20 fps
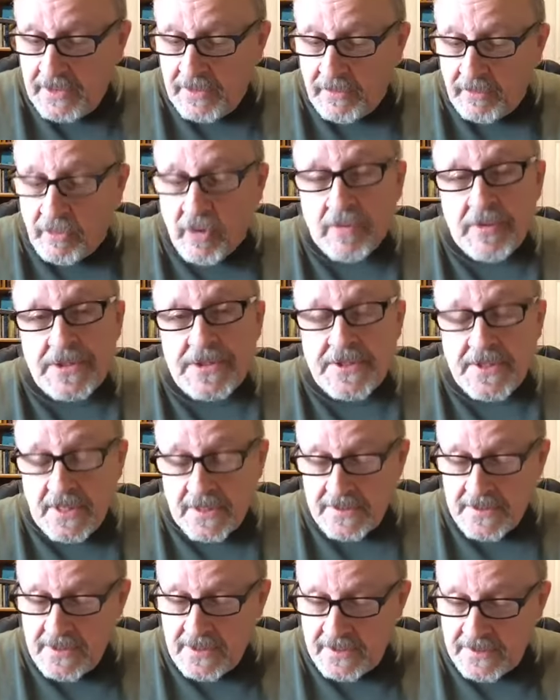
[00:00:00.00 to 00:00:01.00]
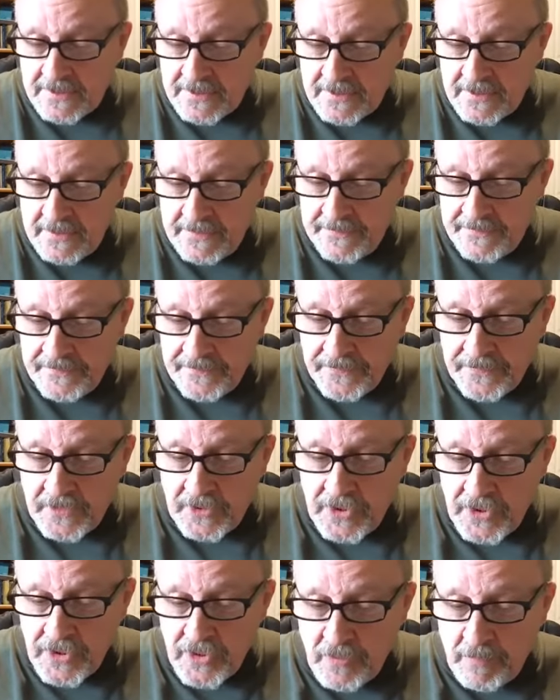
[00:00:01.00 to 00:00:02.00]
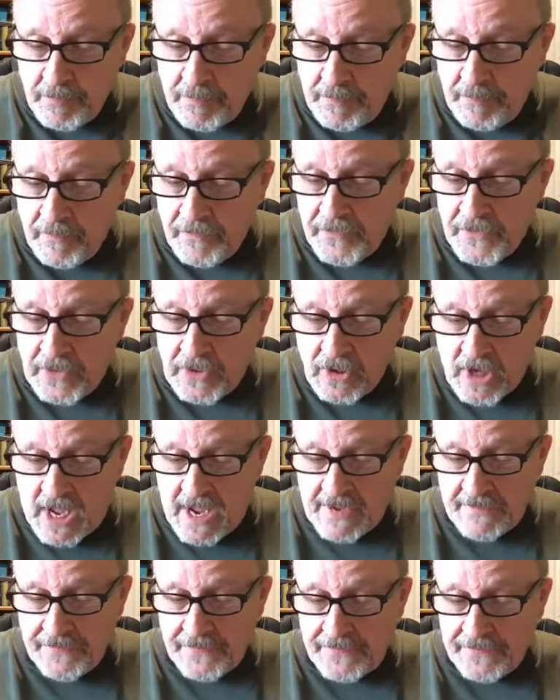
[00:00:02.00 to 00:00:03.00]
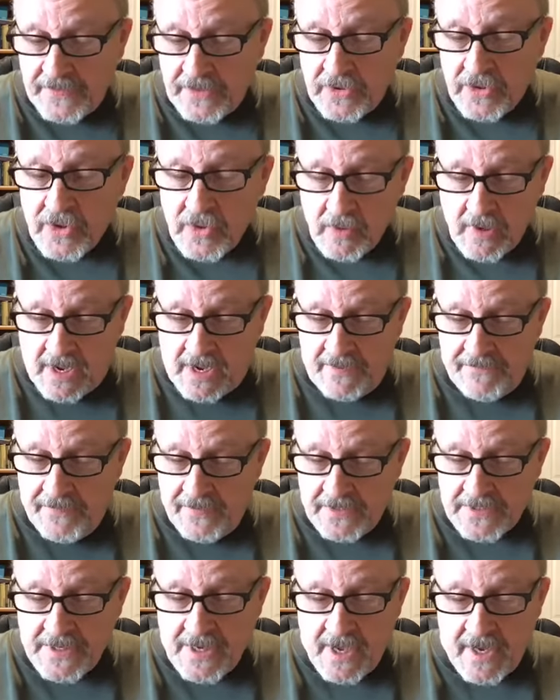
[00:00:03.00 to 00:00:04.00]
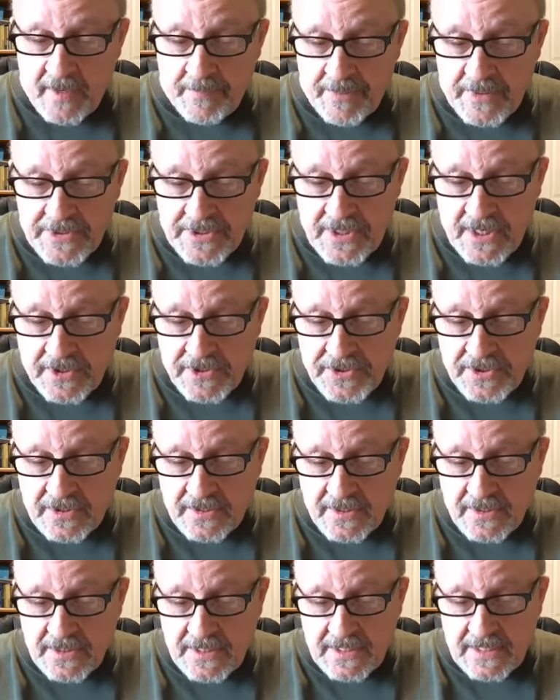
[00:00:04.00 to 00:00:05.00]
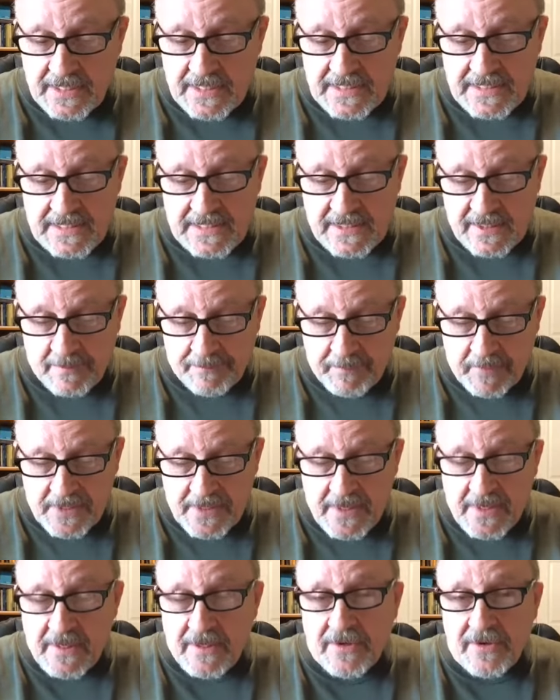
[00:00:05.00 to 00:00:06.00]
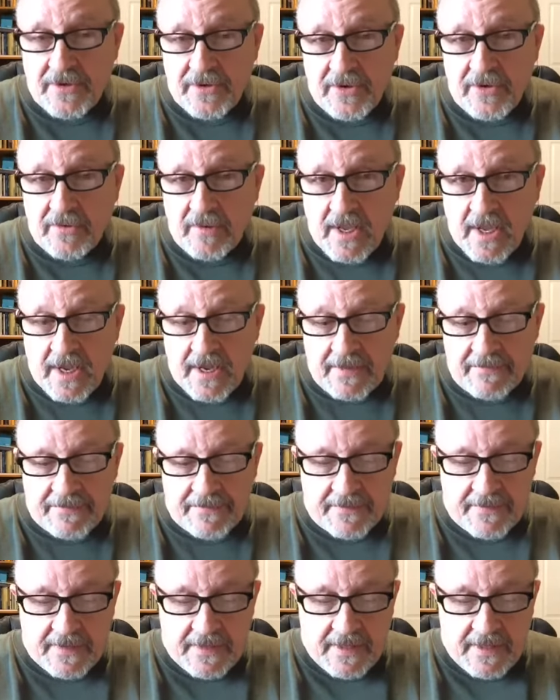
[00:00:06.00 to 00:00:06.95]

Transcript: Rowan says this, The new life is not a possession. It is simply new life.